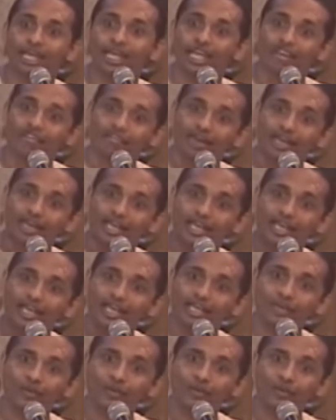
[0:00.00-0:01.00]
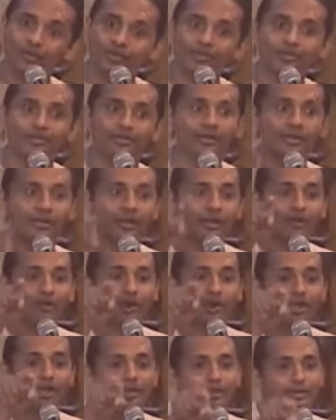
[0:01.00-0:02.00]
If I can do it,
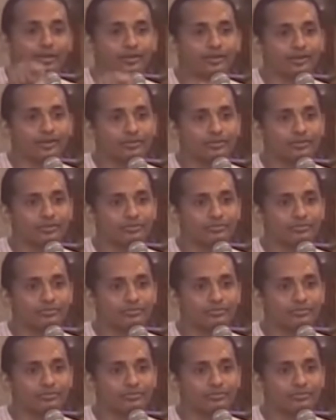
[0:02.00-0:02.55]
why can't you?